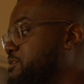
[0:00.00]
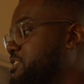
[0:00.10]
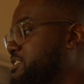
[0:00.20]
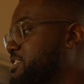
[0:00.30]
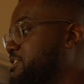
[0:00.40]

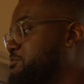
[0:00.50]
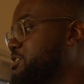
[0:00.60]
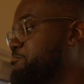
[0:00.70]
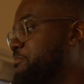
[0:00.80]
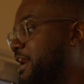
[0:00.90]

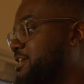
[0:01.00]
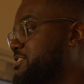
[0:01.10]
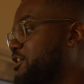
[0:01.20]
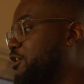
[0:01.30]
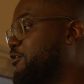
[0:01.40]

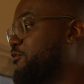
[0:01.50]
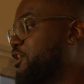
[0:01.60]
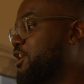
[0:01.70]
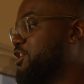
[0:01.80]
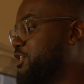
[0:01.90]
specs of
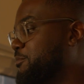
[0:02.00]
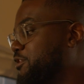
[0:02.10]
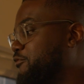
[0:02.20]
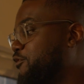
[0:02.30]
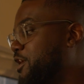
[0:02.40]
some of
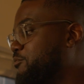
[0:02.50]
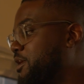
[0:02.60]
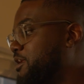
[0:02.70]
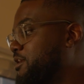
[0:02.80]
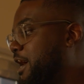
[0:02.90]
the frame
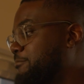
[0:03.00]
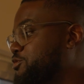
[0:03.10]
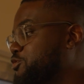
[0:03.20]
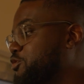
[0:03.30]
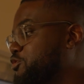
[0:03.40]
rate
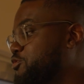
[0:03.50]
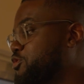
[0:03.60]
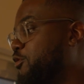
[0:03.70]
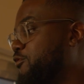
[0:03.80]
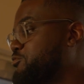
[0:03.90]
options you could do.
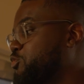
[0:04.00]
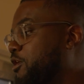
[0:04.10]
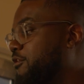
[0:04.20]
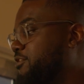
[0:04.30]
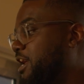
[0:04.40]
So from
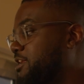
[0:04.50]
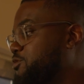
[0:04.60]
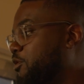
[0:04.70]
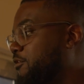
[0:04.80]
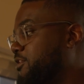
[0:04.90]

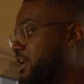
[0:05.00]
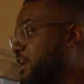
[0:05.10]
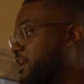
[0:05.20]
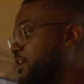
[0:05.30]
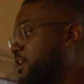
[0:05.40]

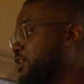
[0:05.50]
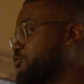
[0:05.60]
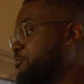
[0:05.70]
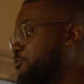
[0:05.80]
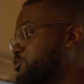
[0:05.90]
12K,
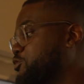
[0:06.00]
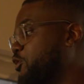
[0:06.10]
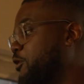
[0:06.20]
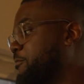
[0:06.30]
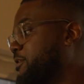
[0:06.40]
3.2
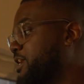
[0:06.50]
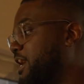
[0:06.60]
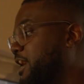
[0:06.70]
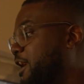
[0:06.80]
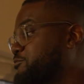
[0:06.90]
open
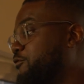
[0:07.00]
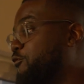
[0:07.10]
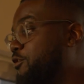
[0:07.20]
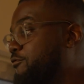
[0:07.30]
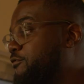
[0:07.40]
gate, up to 40